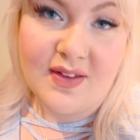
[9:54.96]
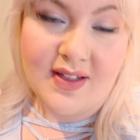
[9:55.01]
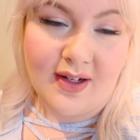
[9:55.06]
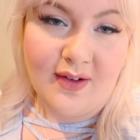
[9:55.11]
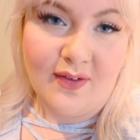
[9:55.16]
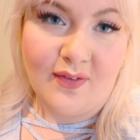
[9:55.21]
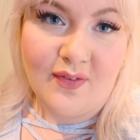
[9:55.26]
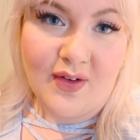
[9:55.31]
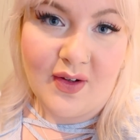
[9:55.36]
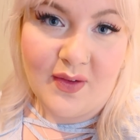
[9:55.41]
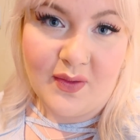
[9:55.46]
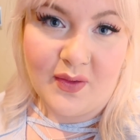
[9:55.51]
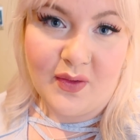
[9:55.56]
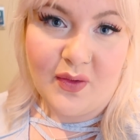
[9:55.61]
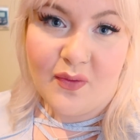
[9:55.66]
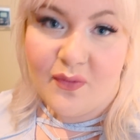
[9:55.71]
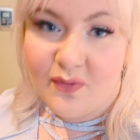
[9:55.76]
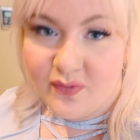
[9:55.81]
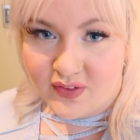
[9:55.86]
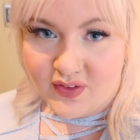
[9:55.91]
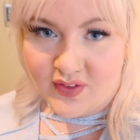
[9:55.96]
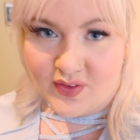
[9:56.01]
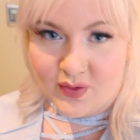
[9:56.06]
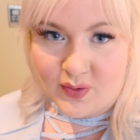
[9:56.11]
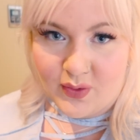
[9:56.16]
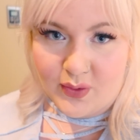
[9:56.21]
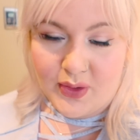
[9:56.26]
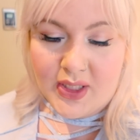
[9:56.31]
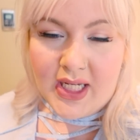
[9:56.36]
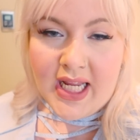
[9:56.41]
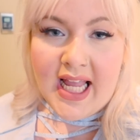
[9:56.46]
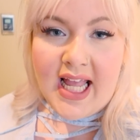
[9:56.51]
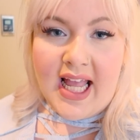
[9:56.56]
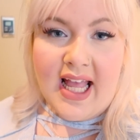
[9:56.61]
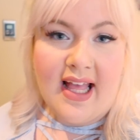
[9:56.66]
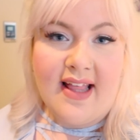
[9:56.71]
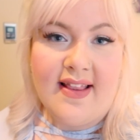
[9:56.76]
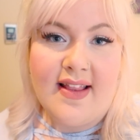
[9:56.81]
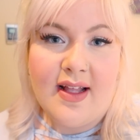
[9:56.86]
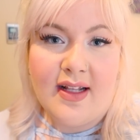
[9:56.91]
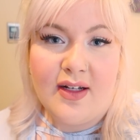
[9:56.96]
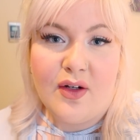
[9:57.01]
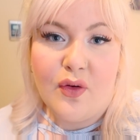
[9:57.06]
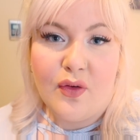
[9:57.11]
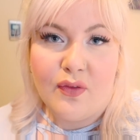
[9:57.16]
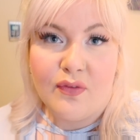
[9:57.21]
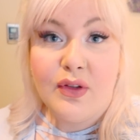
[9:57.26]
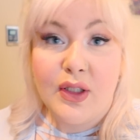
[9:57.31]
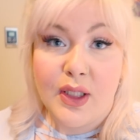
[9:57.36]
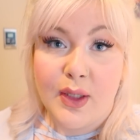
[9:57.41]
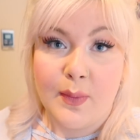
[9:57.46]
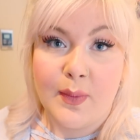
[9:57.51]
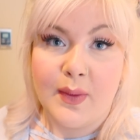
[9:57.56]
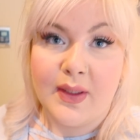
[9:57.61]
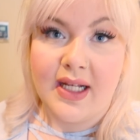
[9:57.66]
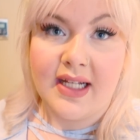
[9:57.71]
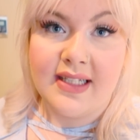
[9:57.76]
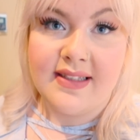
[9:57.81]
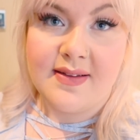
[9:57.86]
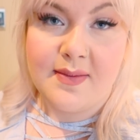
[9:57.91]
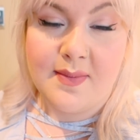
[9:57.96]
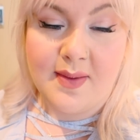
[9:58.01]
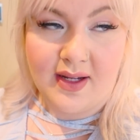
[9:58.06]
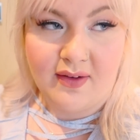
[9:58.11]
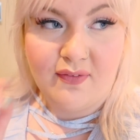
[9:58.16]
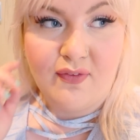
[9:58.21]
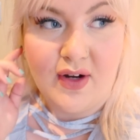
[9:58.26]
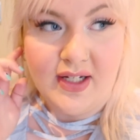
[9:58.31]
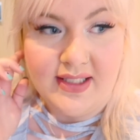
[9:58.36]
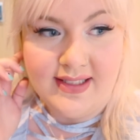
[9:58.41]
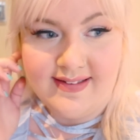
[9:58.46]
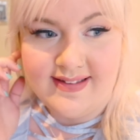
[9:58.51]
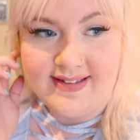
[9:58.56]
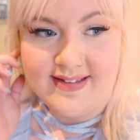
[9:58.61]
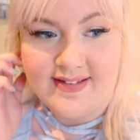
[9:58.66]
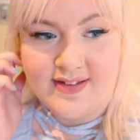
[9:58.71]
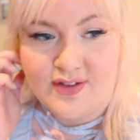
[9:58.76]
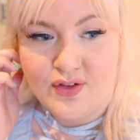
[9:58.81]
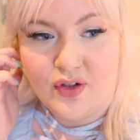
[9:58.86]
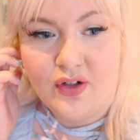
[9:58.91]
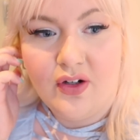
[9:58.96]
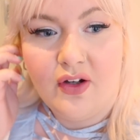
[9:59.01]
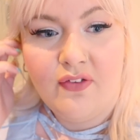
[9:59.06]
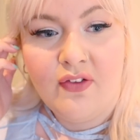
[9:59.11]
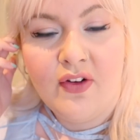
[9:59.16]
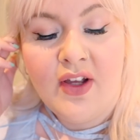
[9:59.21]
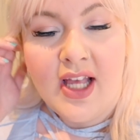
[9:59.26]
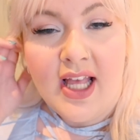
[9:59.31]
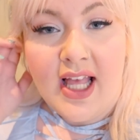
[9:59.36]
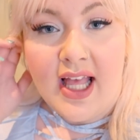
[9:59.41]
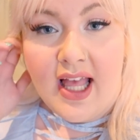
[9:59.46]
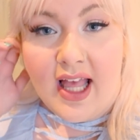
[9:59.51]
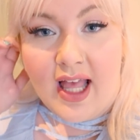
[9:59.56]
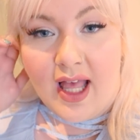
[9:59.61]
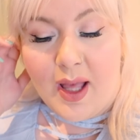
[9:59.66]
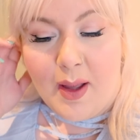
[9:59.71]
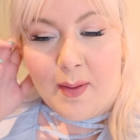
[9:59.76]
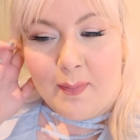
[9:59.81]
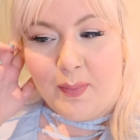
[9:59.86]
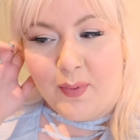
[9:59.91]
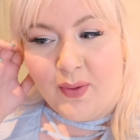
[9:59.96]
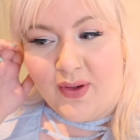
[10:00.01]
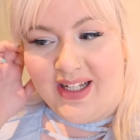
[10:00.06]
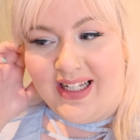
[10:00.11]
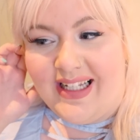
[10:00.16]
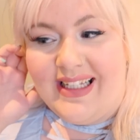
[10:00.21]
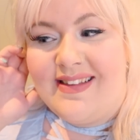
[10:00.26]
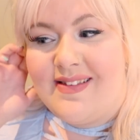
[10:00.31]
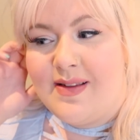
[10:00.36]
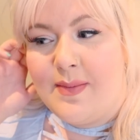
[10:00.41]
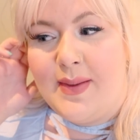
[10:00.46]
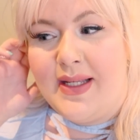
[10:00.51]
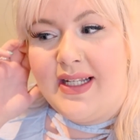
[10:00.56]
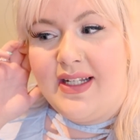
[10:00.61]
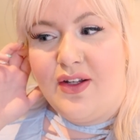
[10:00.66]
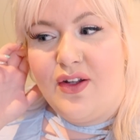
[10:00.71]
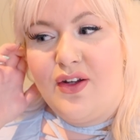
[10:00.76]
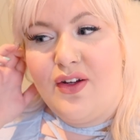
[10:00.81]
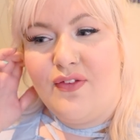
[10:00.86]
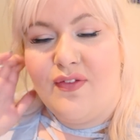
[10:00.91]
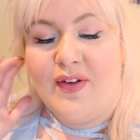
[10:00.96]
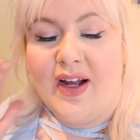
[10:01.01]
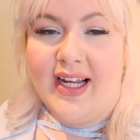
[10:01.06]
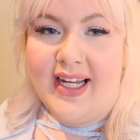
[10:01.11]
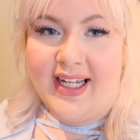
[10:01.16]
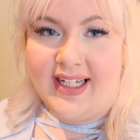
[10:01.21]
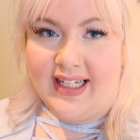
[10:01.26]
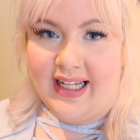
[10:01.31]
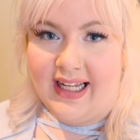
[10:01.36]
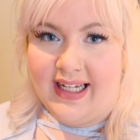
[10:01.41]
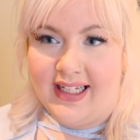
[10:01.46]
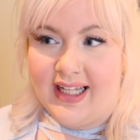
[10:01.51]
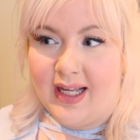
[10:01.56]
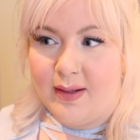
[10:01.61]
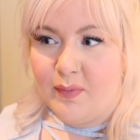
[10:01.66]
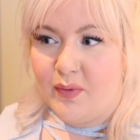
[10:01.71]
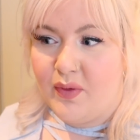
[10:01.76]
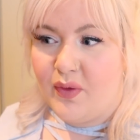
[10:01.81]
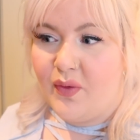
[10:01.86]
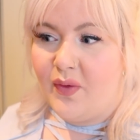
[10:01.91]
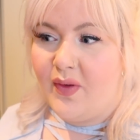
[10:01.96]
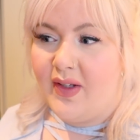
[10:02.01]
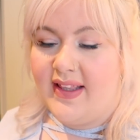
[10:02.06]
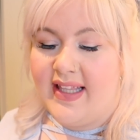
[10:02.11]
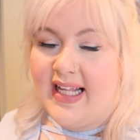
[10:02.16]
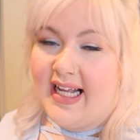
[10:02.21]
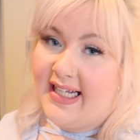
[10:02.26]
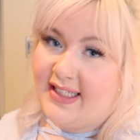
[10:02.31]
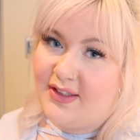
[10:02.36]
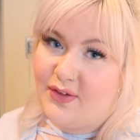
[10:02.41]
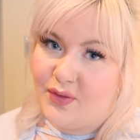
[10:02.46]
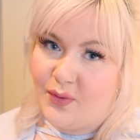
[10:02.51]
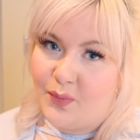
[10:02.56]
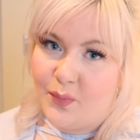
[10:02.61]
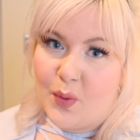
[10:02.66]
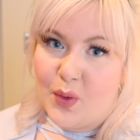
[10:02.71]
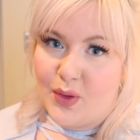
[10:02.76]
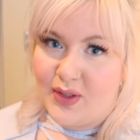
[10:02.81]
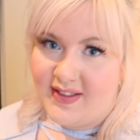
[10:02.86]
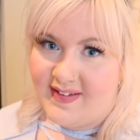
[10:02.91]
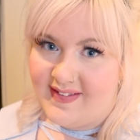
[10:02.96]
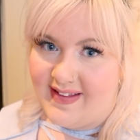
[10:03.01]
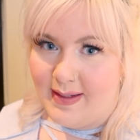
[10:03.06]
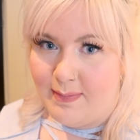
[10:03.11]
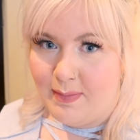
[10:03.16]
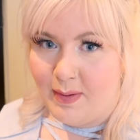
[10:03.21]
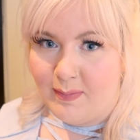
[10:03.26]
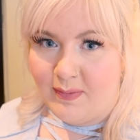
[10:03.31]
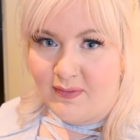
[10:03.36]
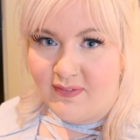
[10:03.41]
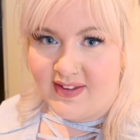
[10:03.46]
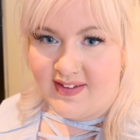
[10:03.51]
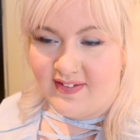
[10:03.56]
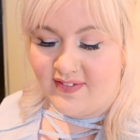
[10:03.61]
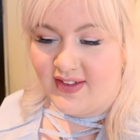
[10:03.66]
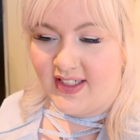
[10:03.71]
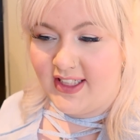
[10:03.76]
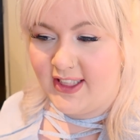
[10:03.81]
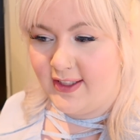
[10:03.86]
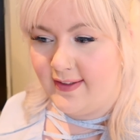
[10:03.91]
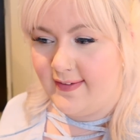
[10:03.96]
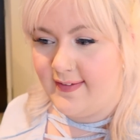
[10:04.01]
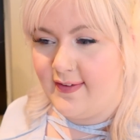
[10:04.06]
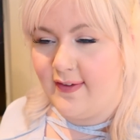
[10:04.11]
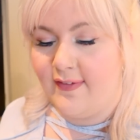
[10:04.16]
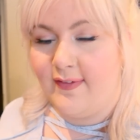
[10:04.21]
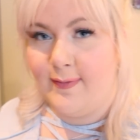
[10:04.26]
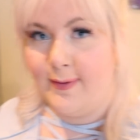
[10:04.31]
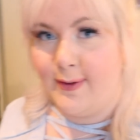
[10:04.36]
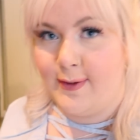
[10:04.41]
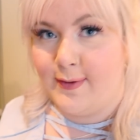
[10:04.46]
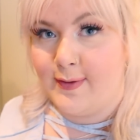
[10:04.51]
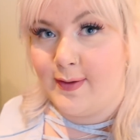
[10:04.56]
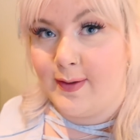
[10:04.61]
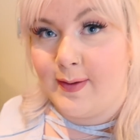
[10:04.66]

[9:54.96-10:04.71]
us out of our comfort zone, and then hopefully we'll get to make friends and stuff. but it is a bit nerve-wracking. Like, I'm gonna go in there, I don't know what to say about my reservation and stuff. I'm just